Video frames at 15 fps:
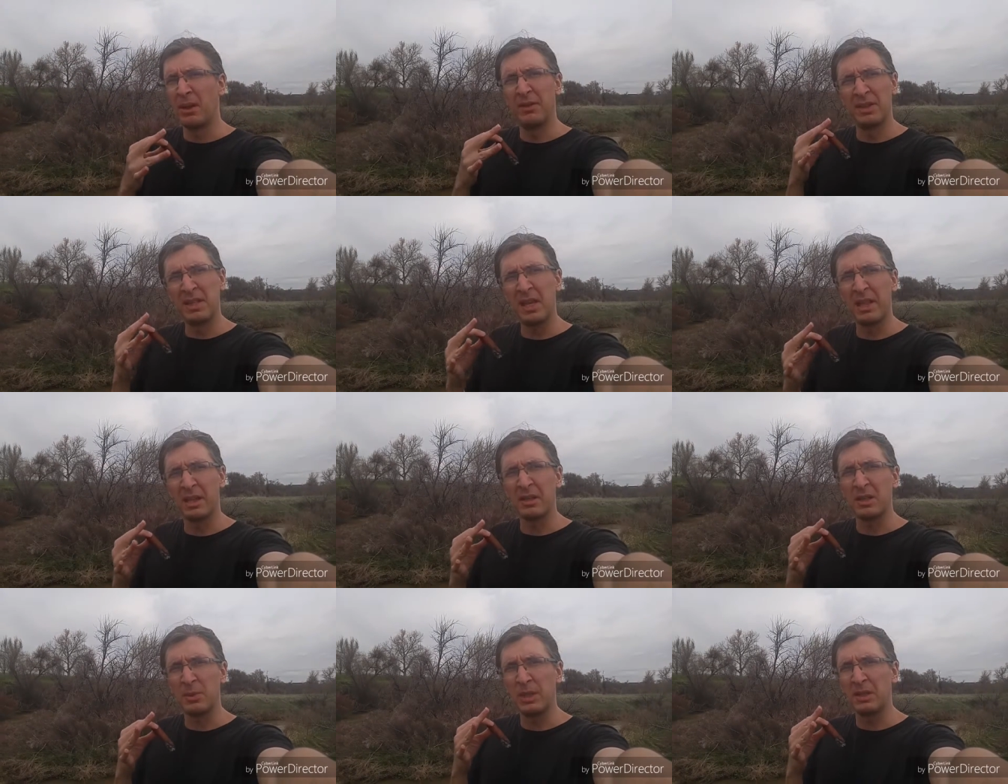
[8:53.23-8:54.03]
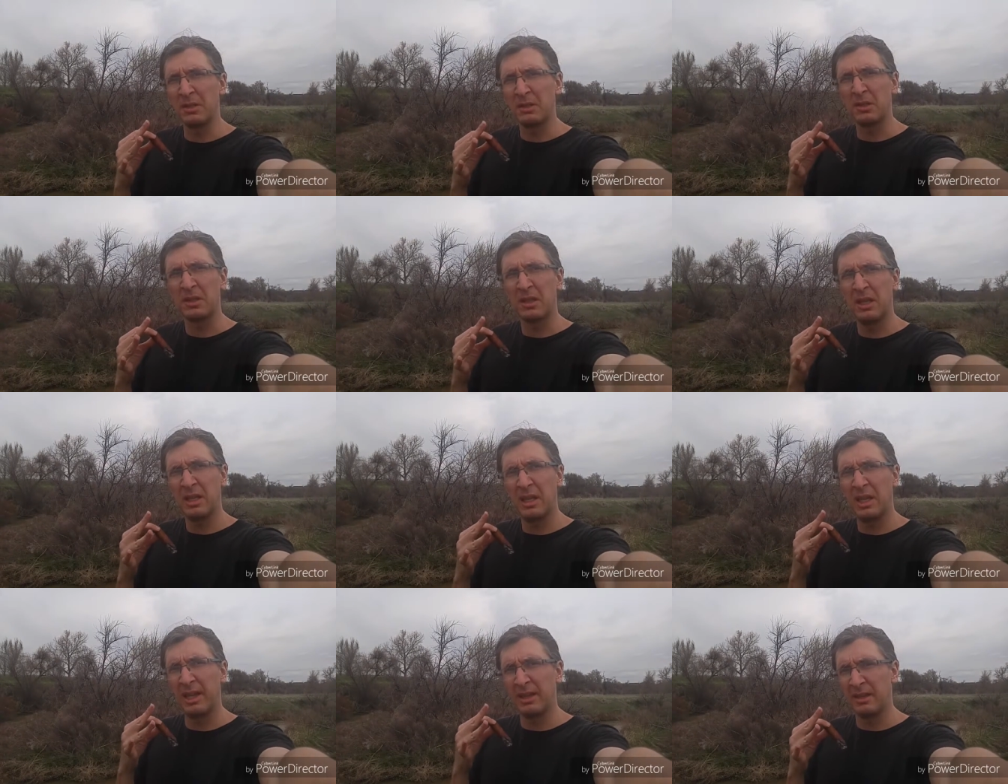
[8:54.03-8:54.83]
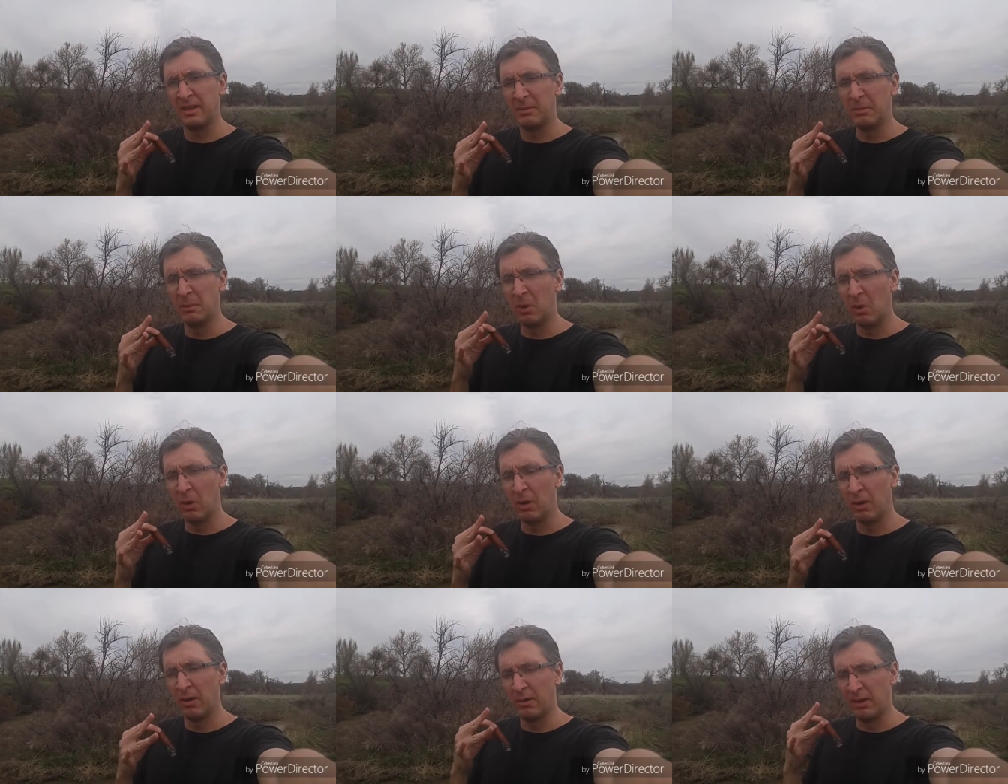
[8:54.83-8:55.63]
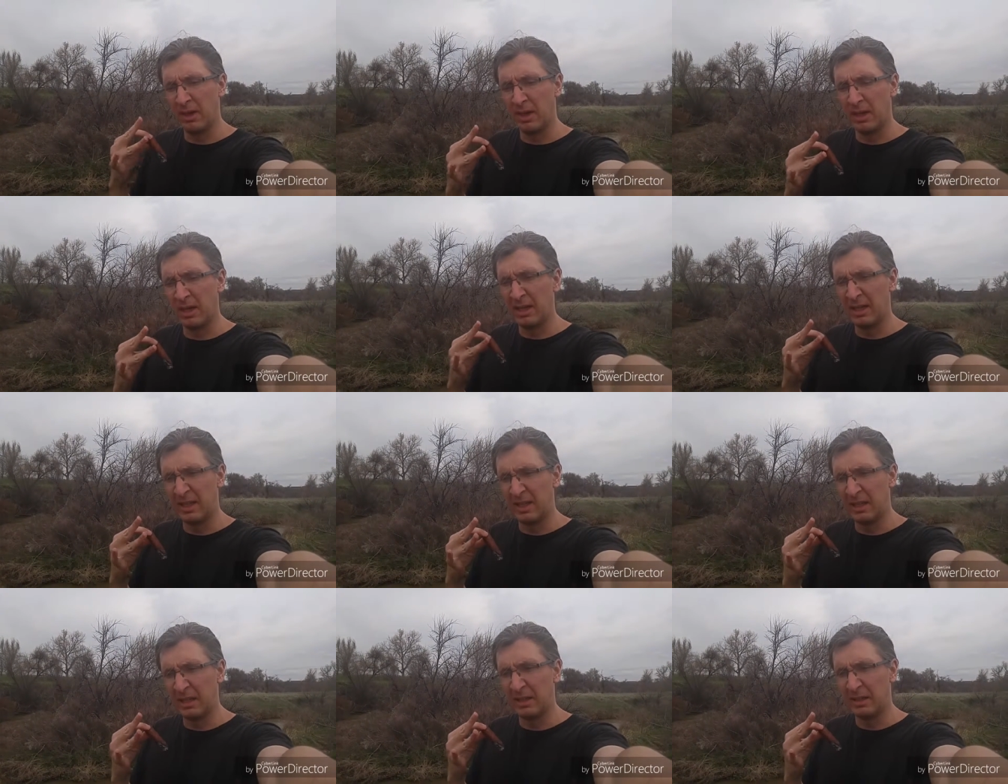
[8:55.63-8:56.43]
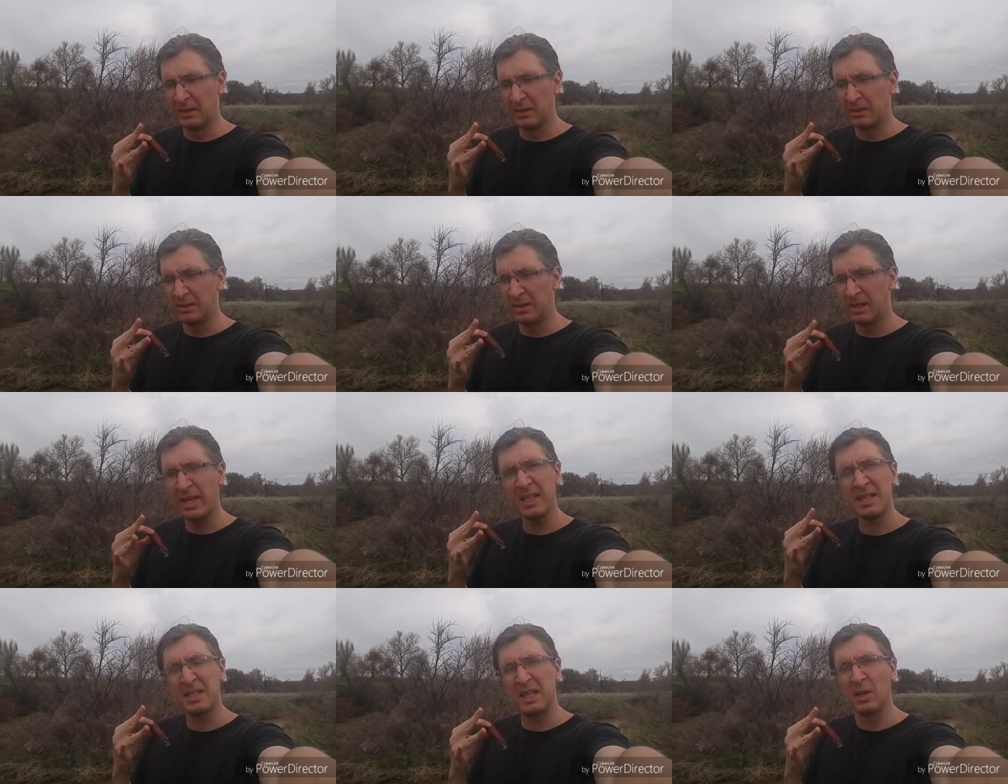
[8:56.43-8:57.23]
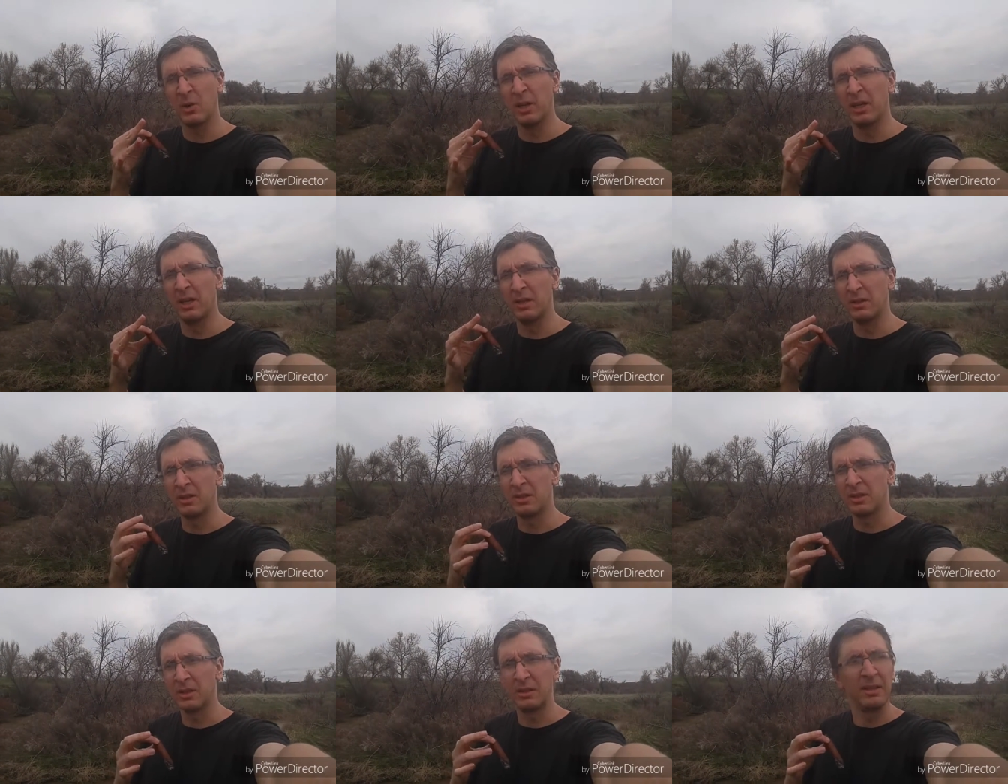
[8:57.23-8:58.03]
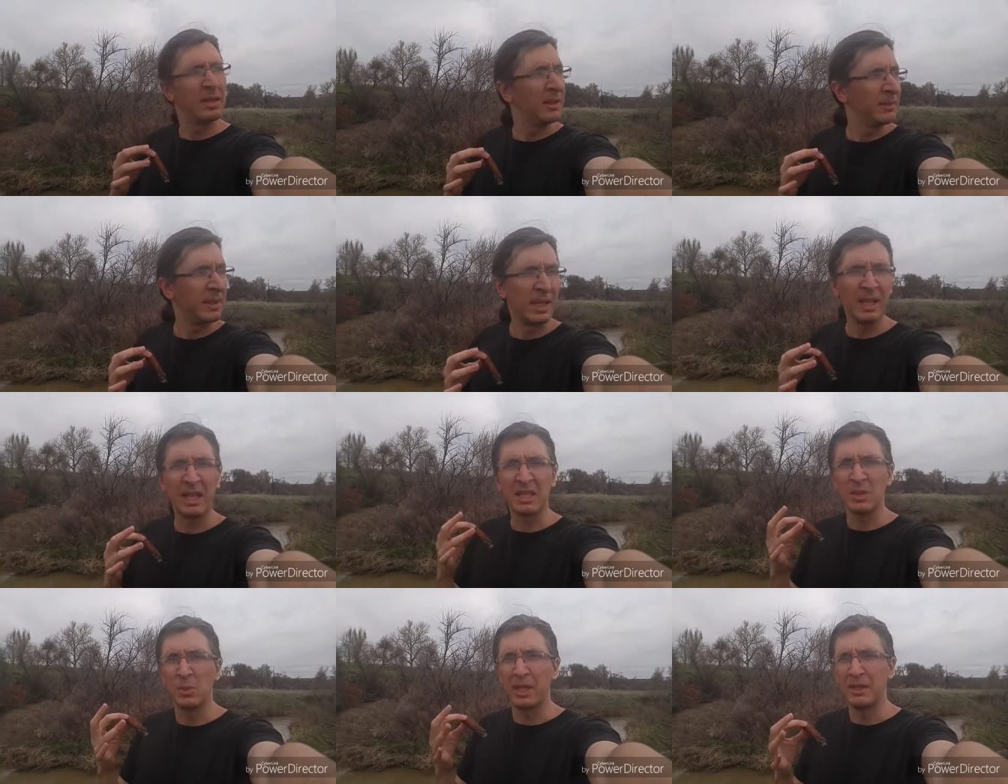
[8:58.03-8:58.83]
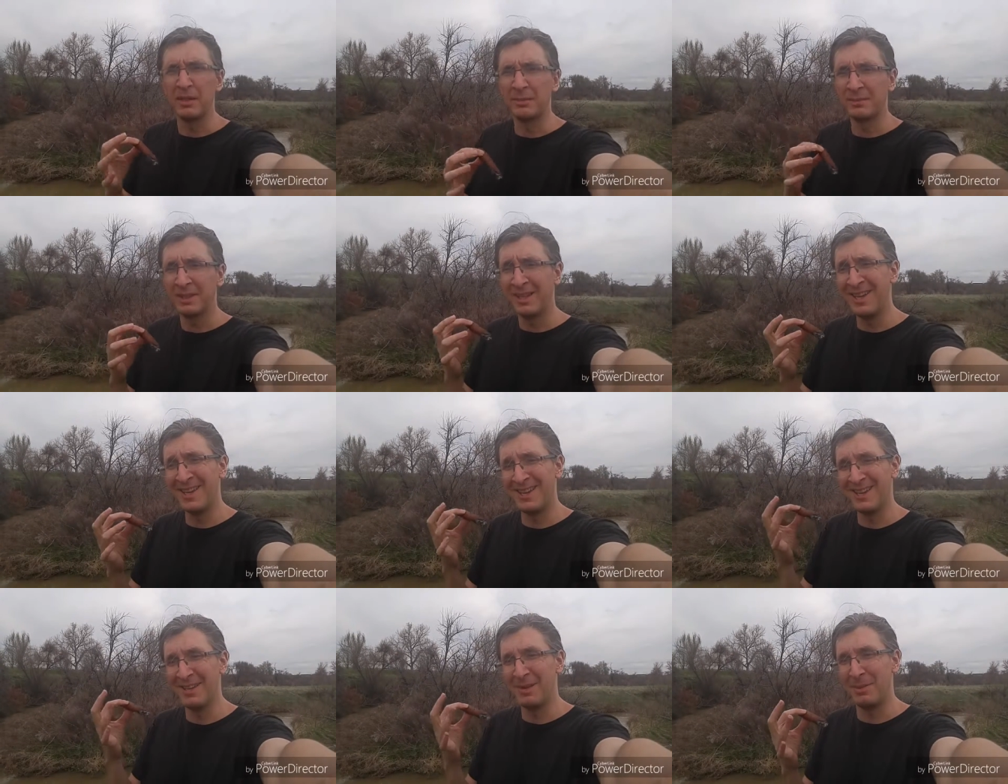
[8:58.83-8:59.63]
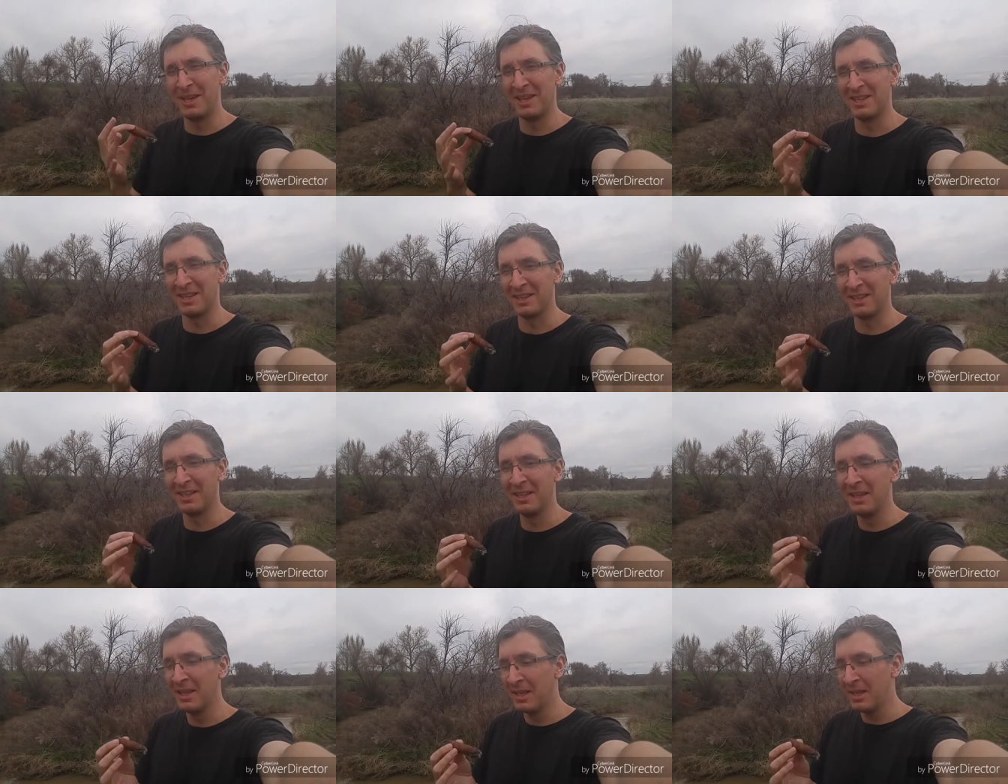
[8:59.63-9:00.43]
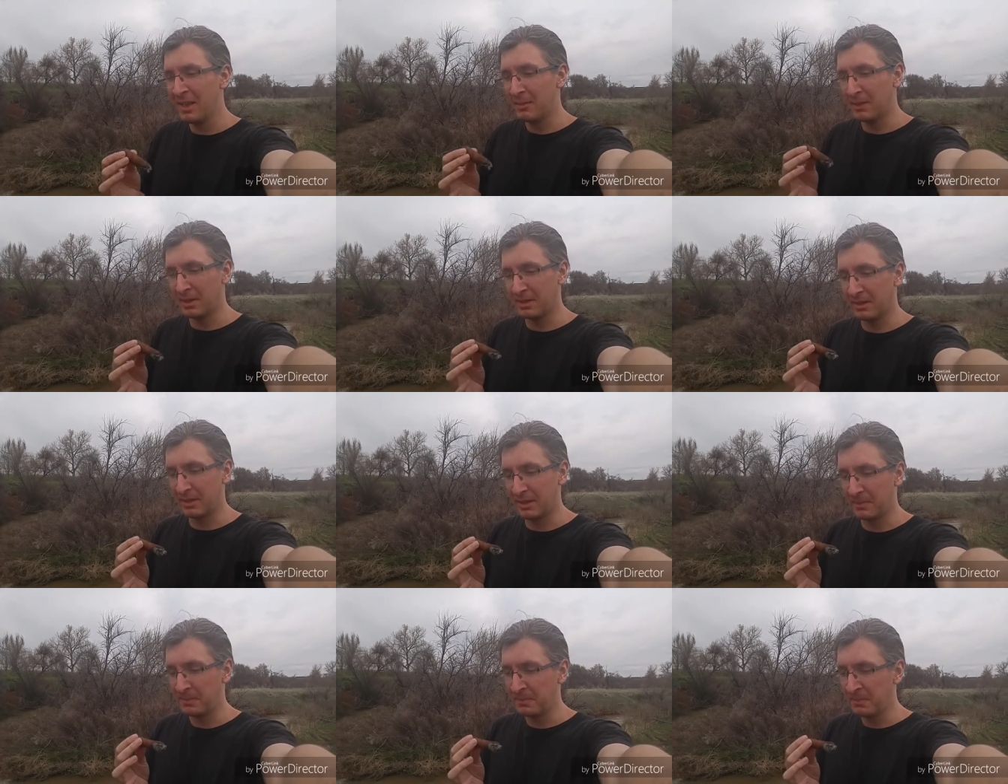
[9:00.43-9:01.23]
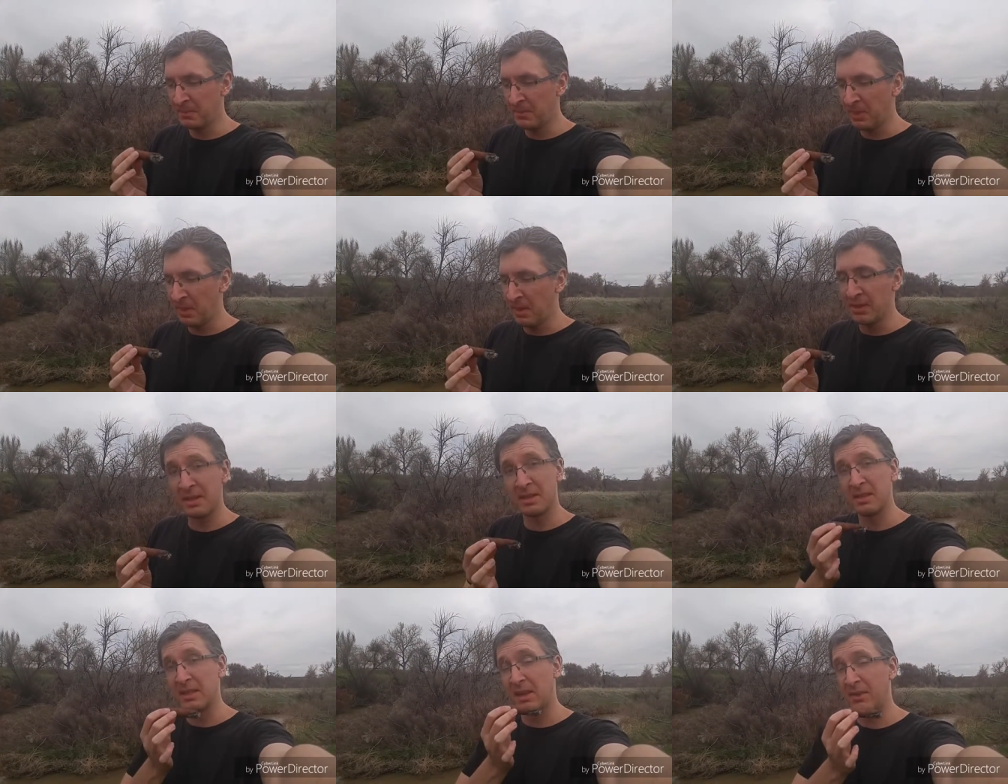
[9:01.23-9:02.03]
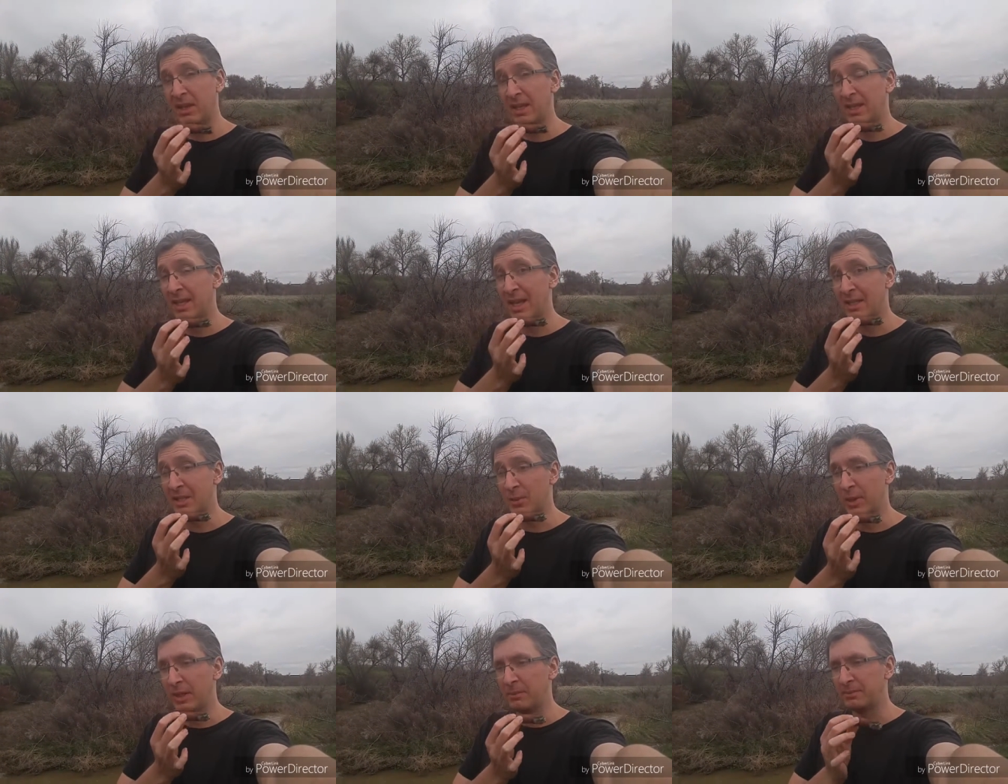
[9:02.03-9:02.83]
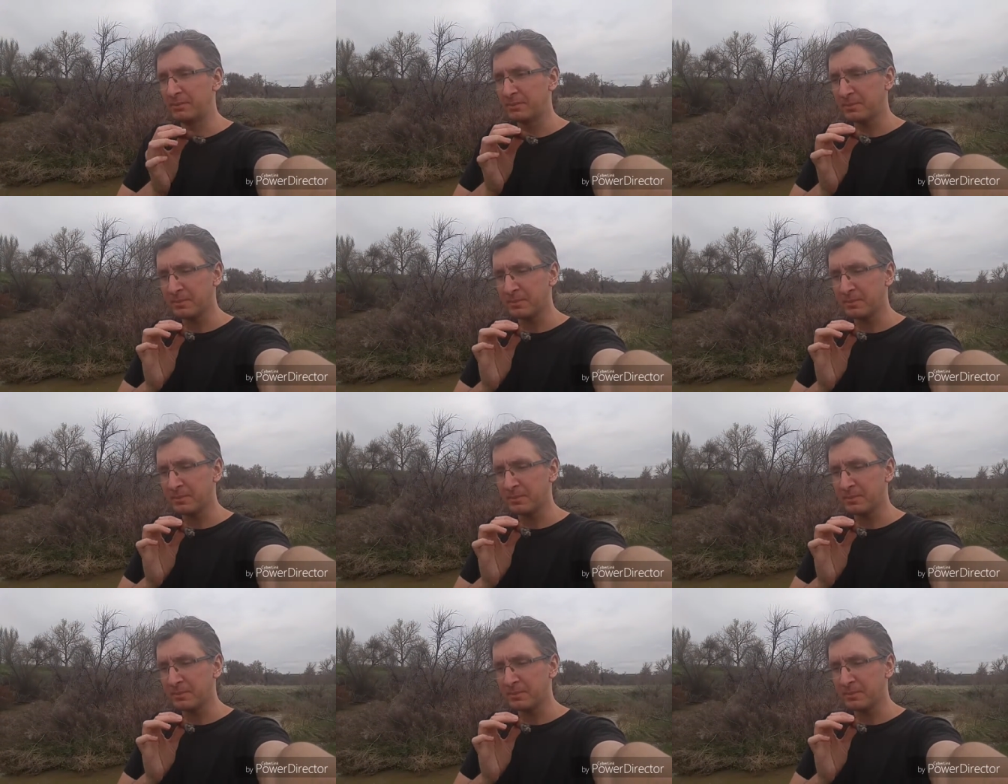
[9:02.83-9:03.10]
if it's not like a sweet dessert stick, I like more of the kind of cedary notes. Just I like sweet, basically. But this is definitely not sweet.